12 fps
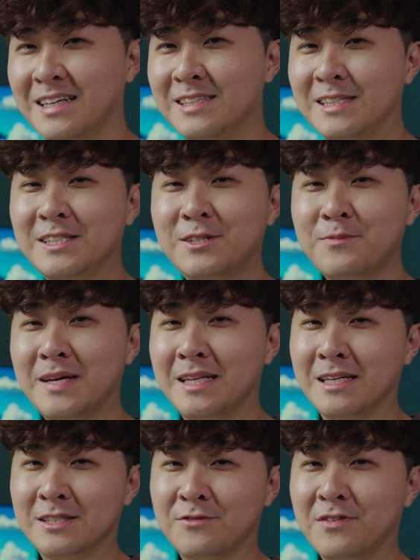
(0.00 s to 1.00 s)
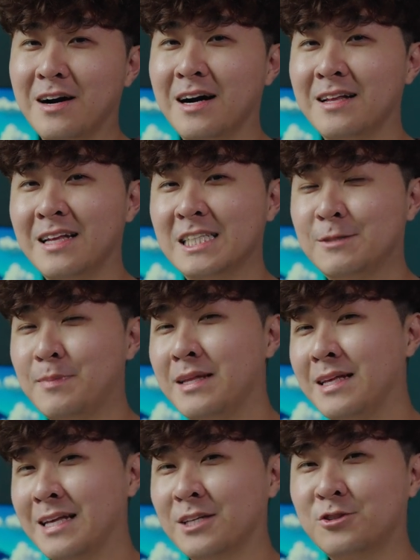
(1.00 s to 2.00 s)
Since you made it this far, let's
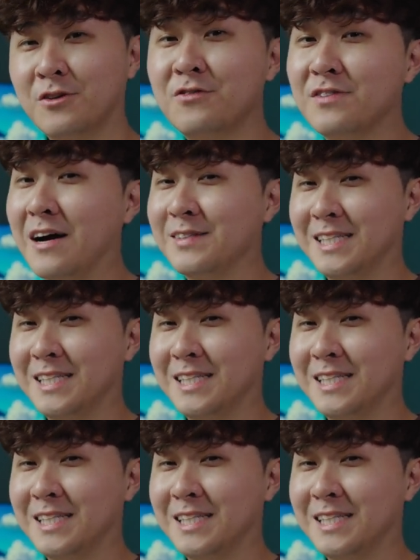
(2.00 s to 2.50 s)
spend an extra 5